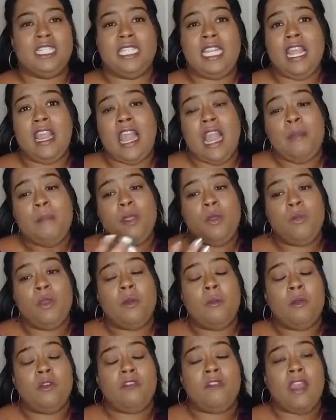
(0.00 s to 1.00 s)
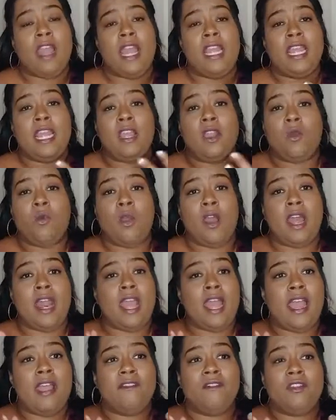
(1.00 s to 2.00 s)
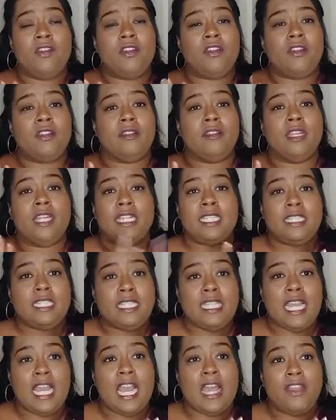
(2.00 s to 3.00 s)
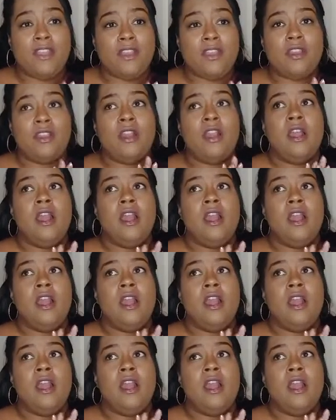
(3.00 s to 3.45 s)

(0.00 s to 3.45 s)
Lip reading: Now, I mean, will Mariah and Quad ever get together?